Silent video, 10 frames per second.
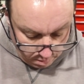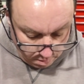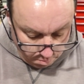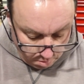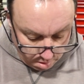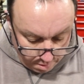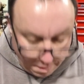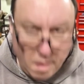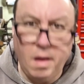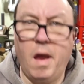But
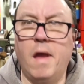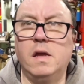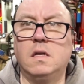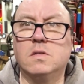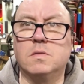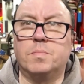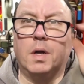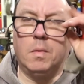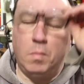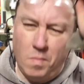here's the
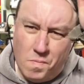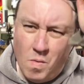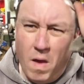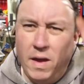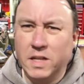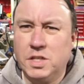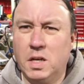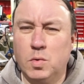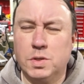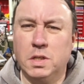problem. He said it
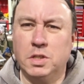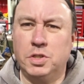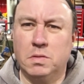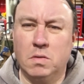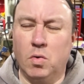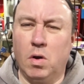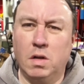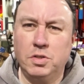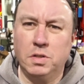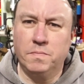was in his
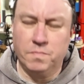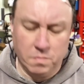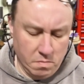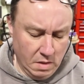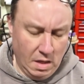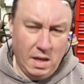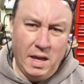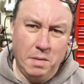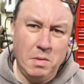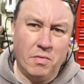garage,
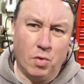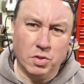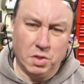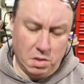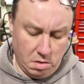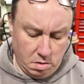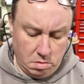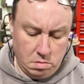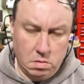and it may have rusted a little.